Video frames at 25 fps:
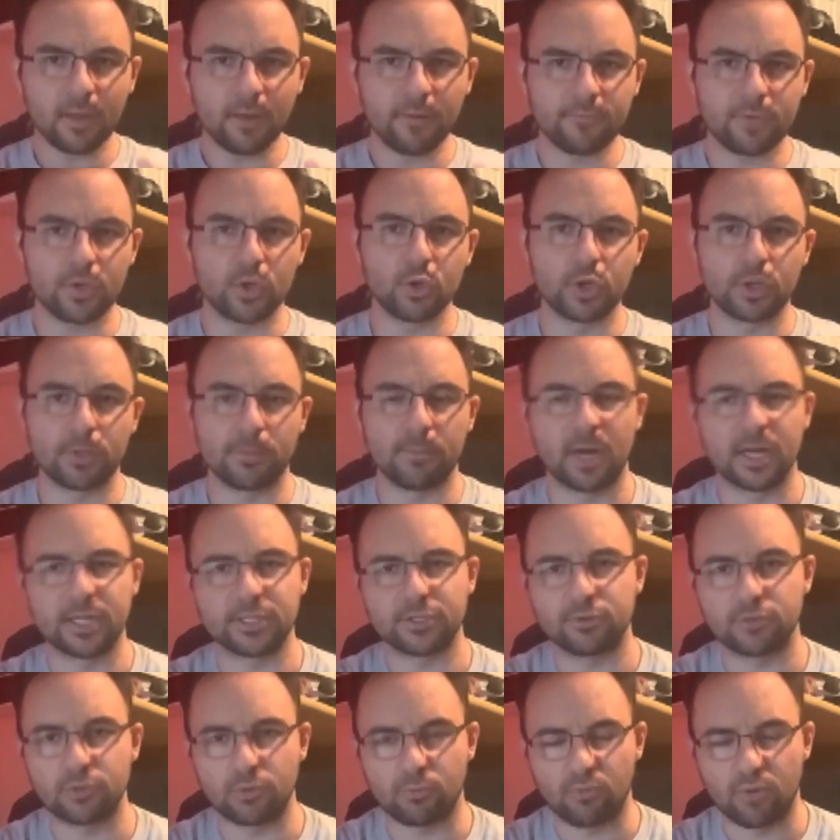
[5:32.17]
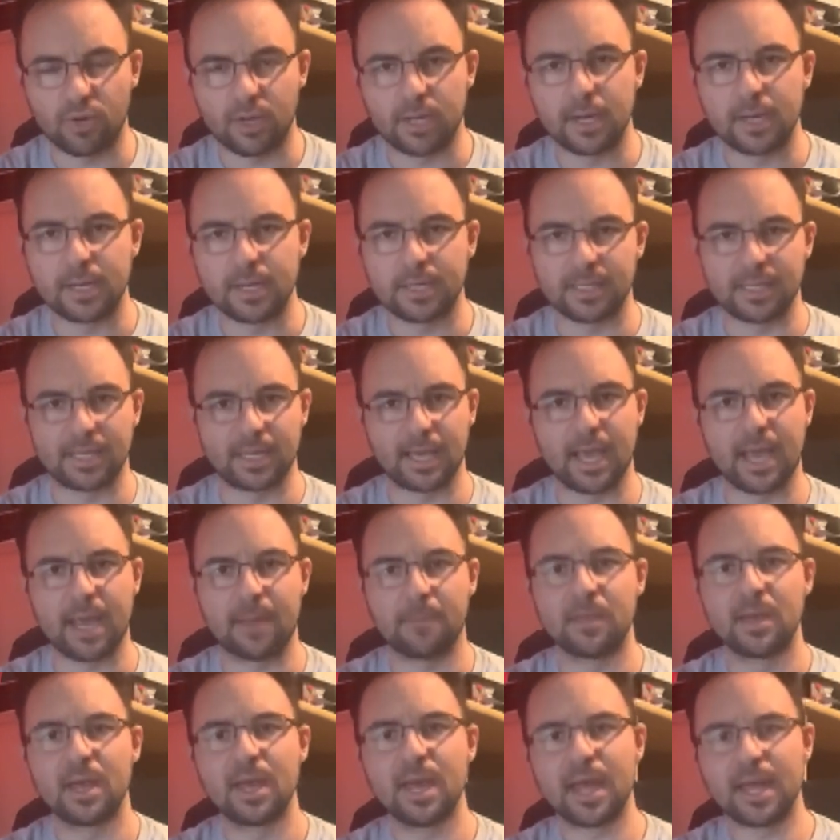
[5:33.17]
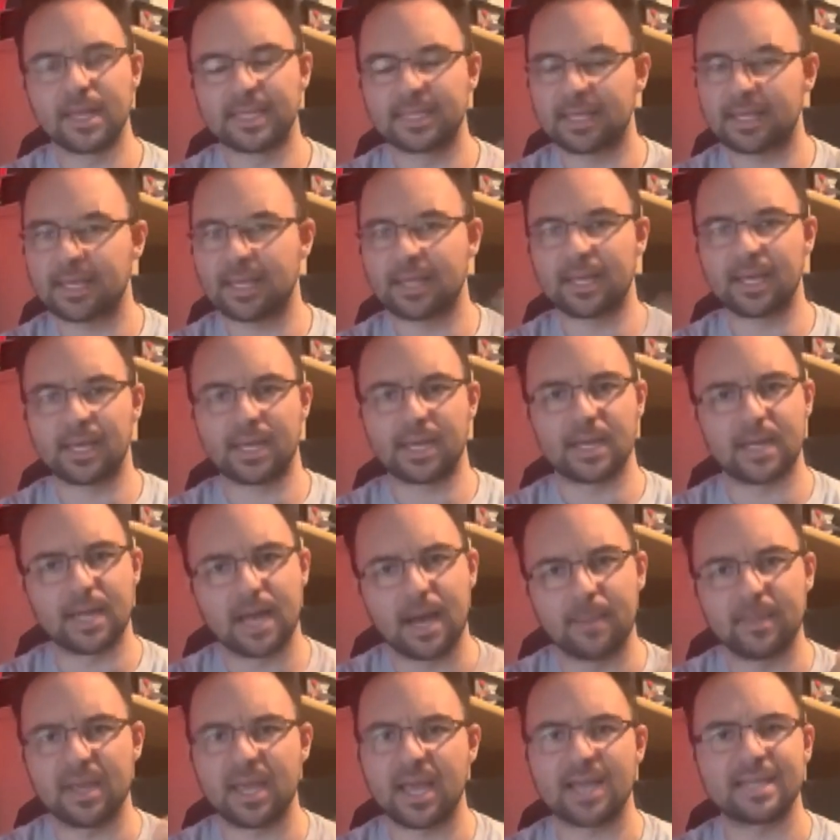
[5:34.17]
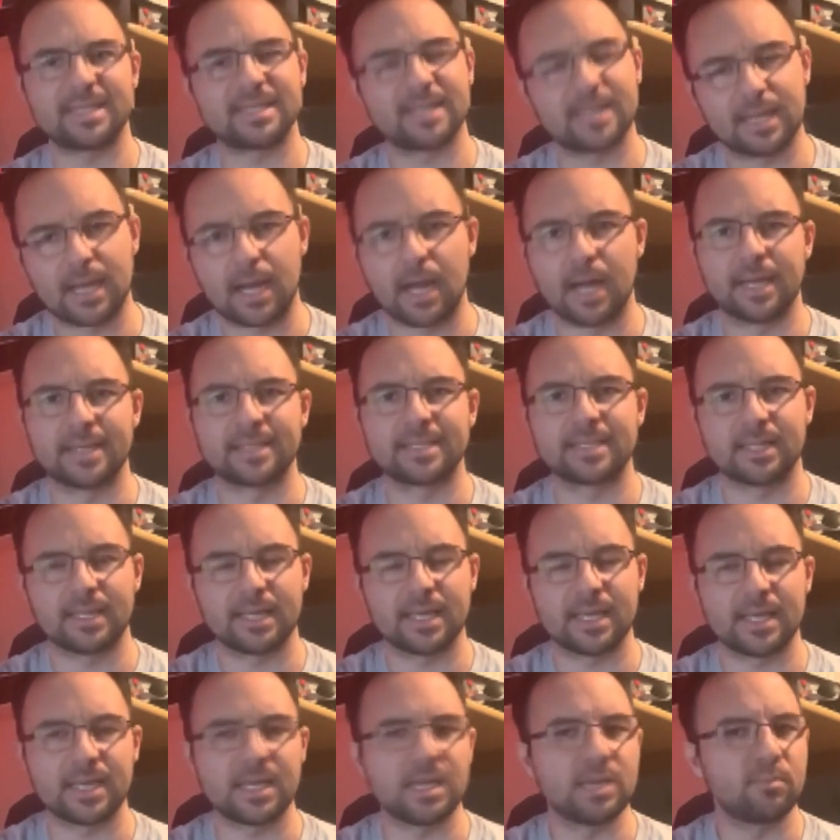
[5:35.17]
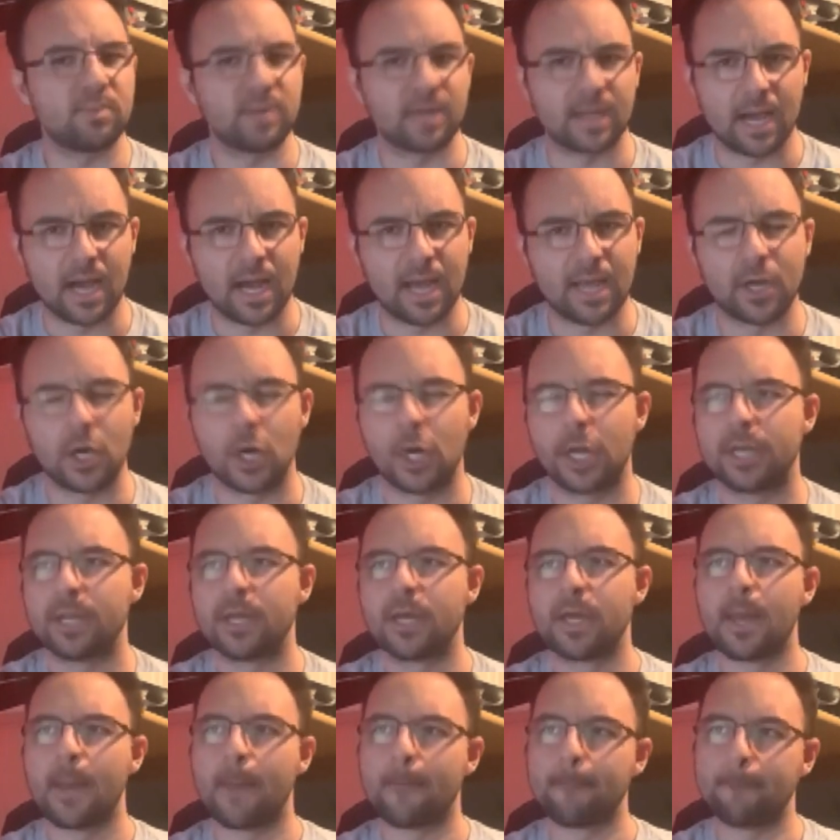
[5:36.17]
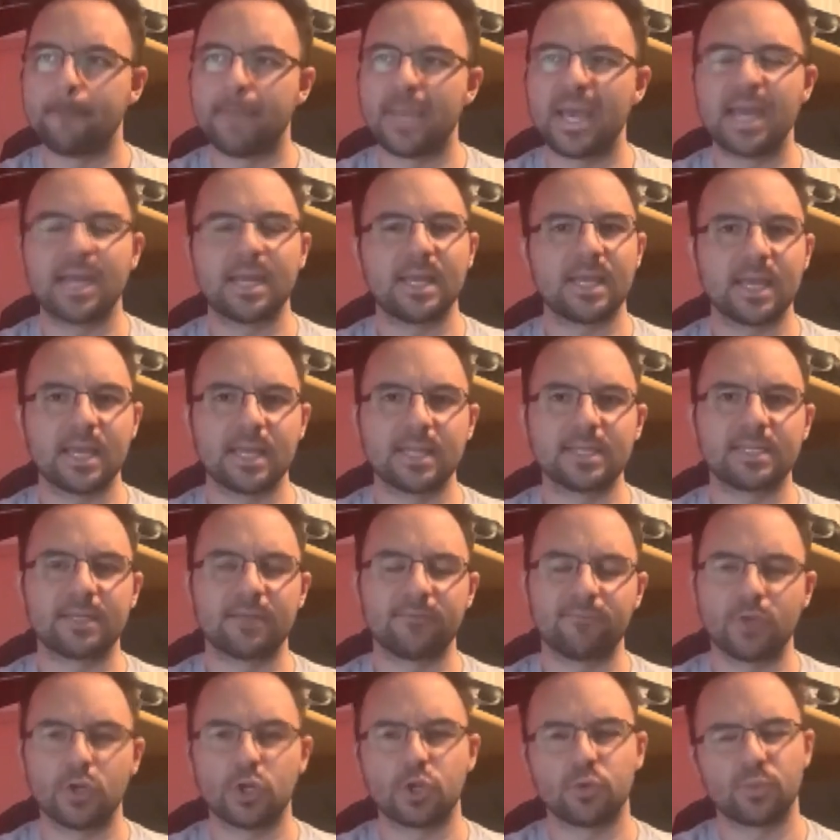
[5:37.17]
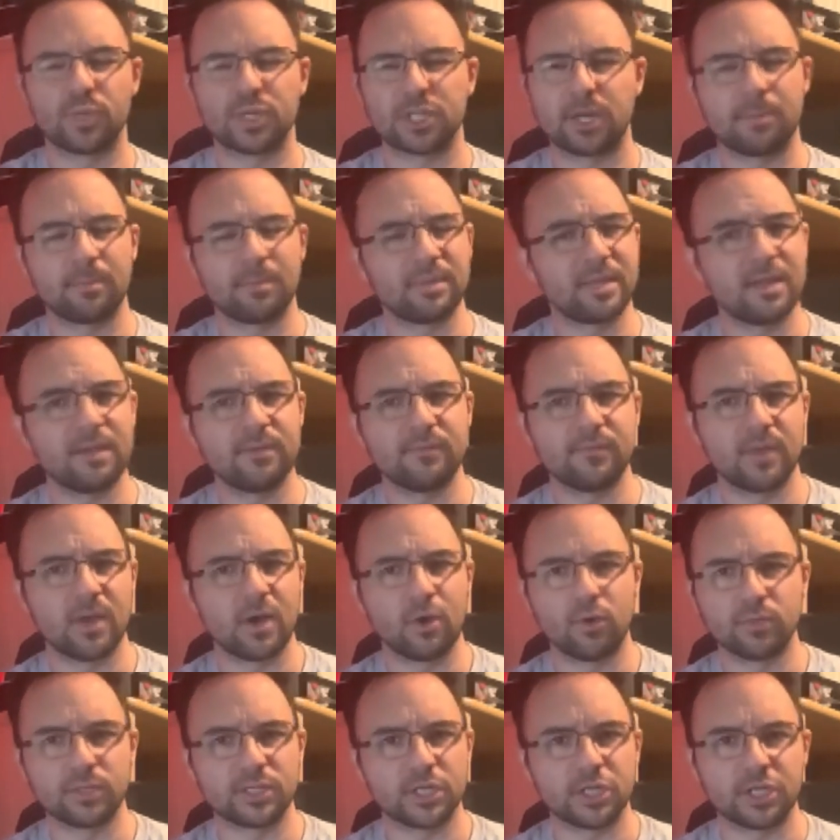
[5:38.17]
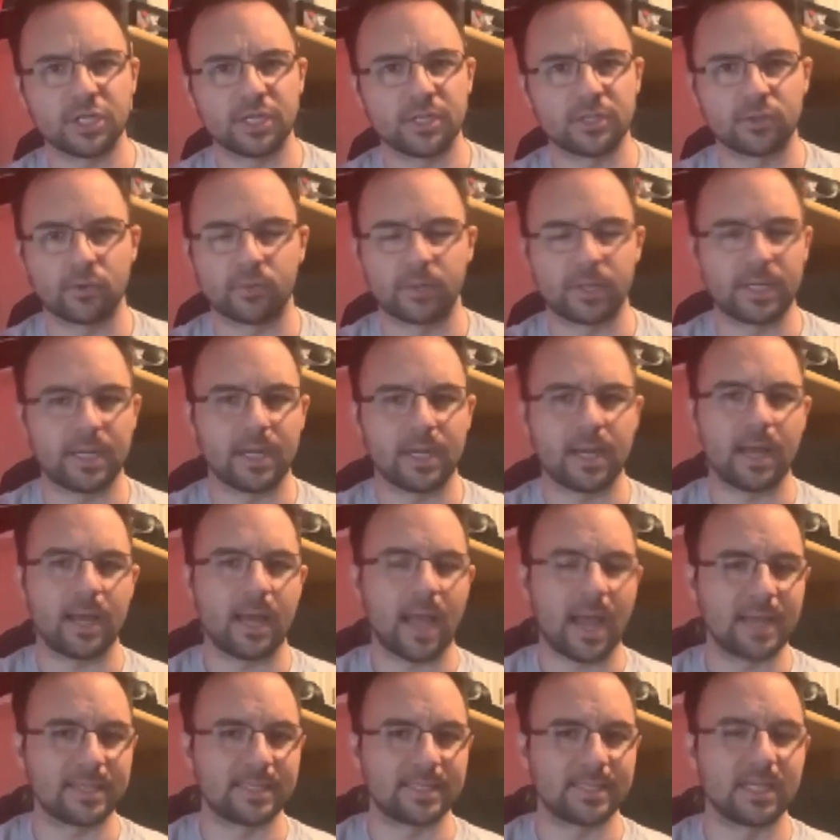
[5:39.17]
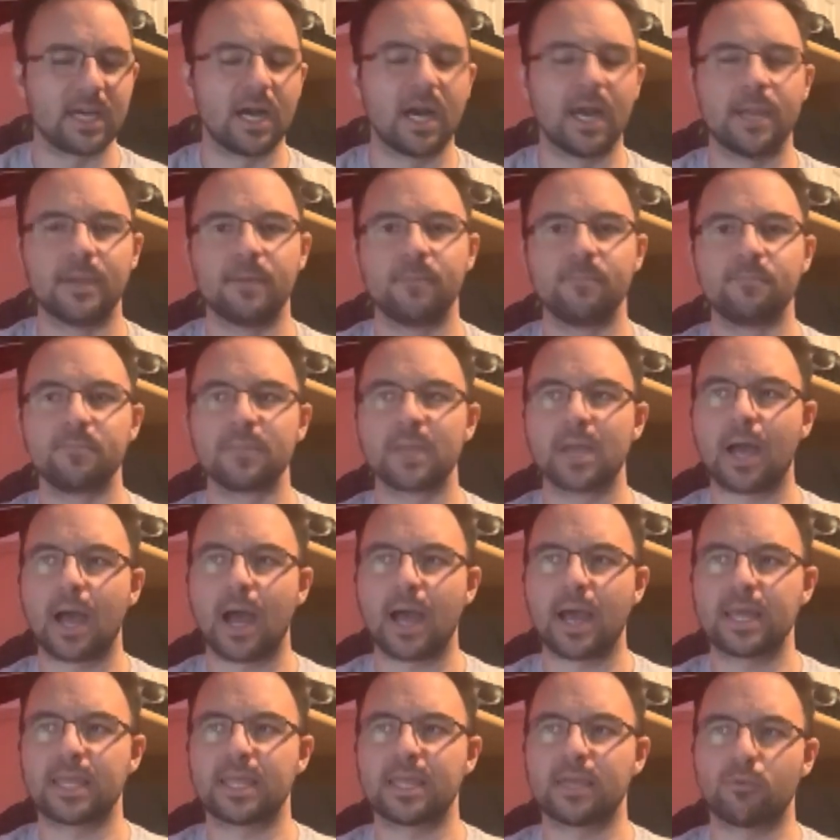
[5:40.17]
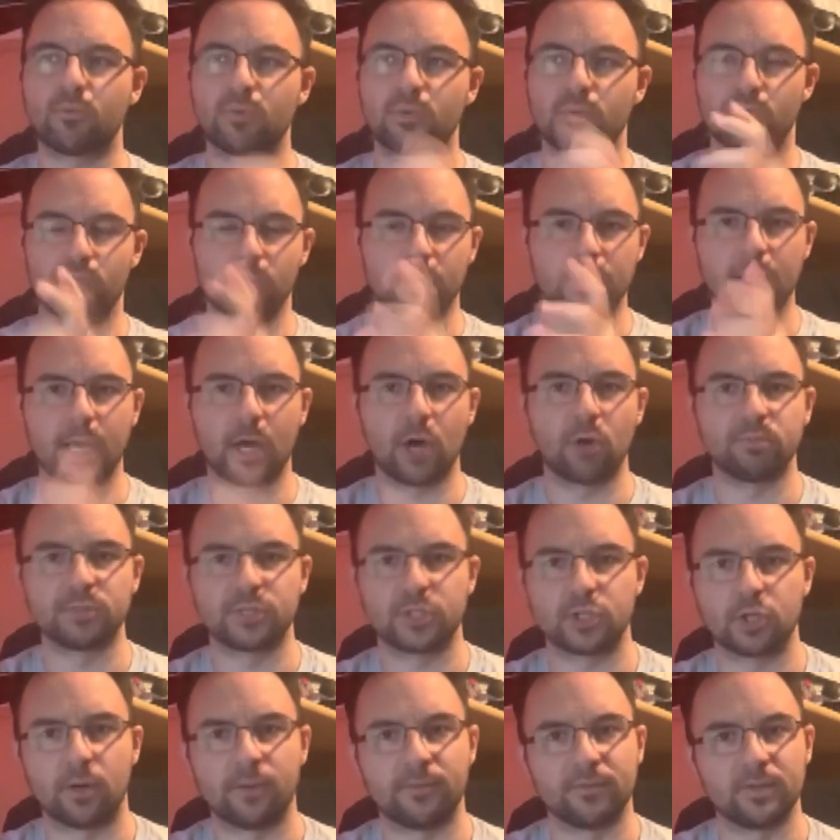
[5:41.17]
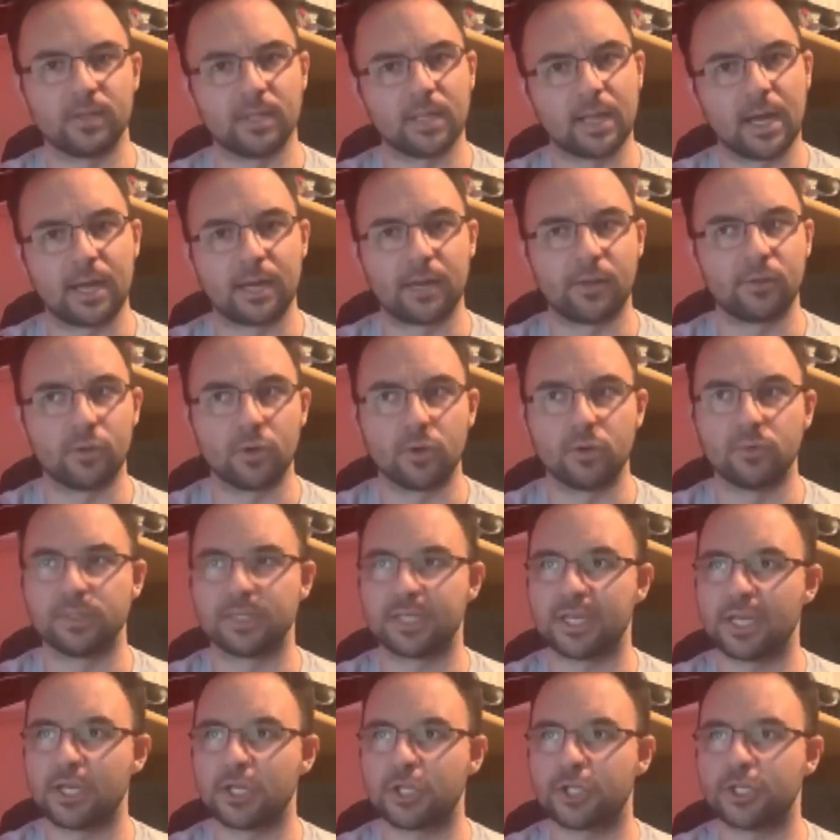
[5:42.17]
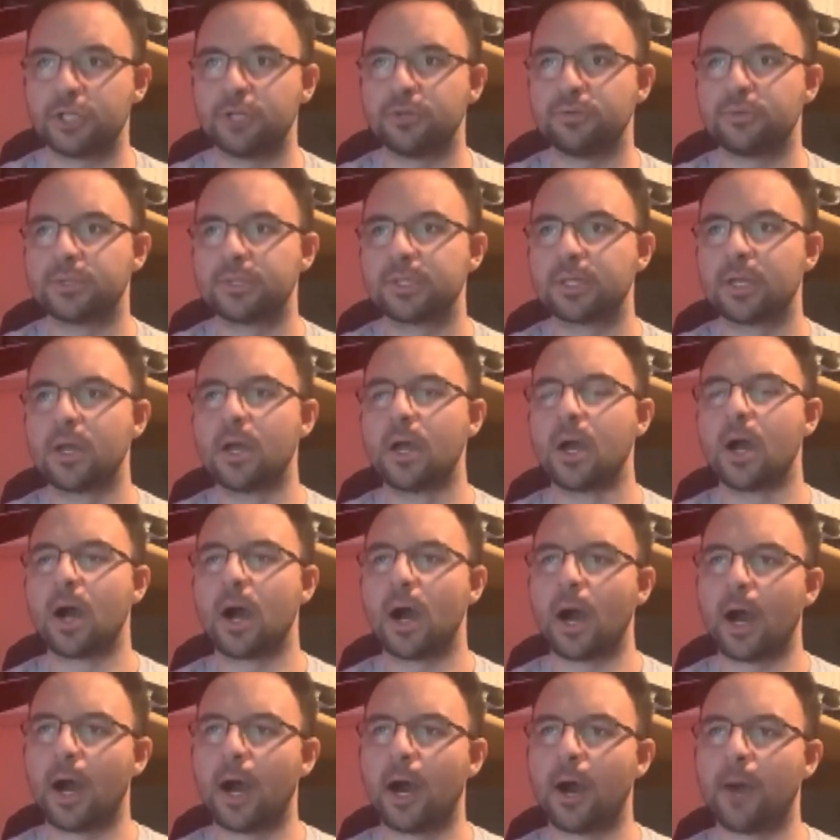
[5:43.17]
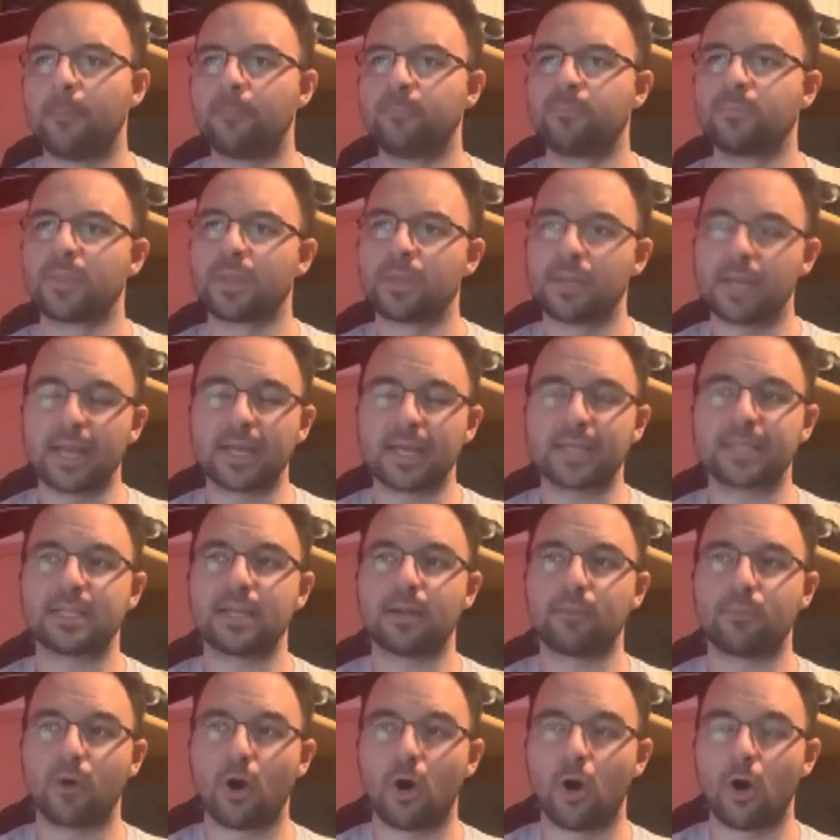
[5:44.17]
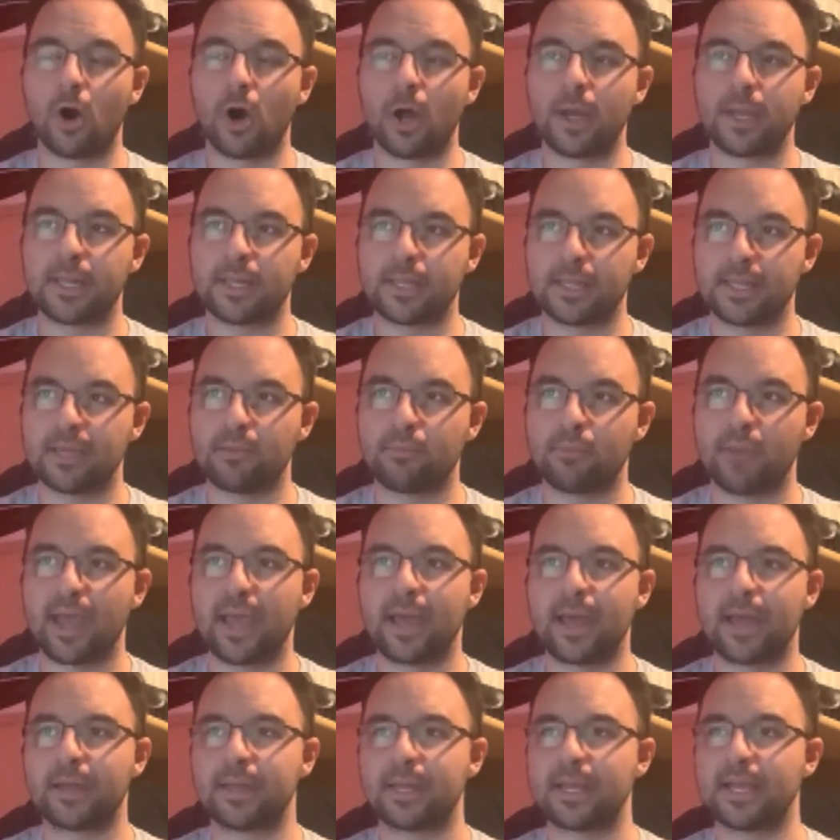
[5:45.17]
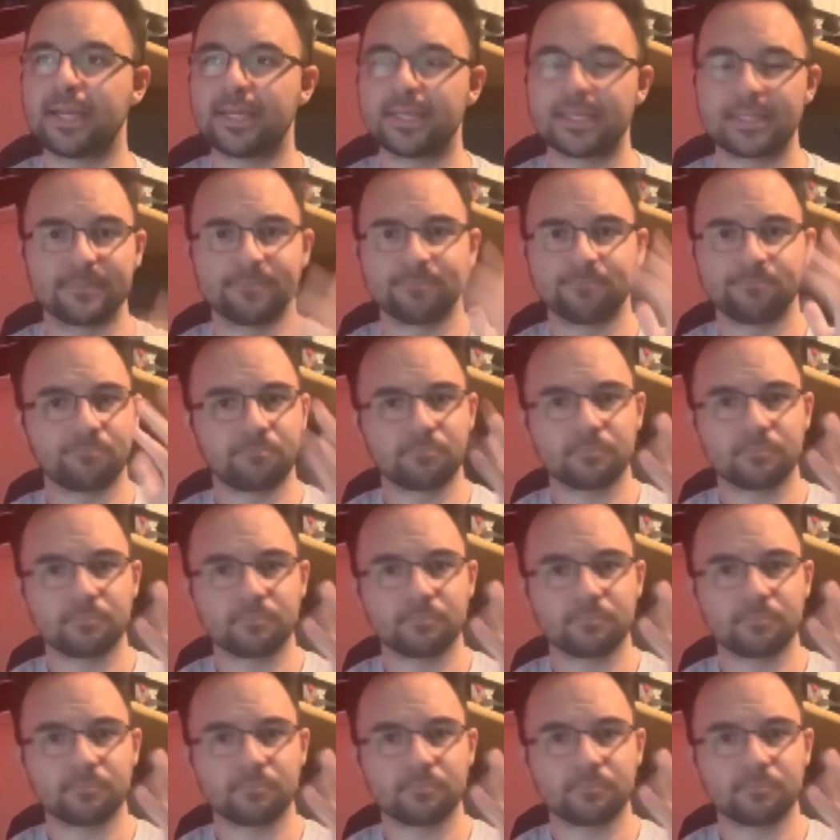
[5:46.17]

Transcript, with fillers: fusion monsters are printed into the game. It's a thing that Konami has to constantly keep an eye on. Banning Instant Fusion, which I believe the OCG has already done, I think would really help solve a lot of those issues. Next up on the ban is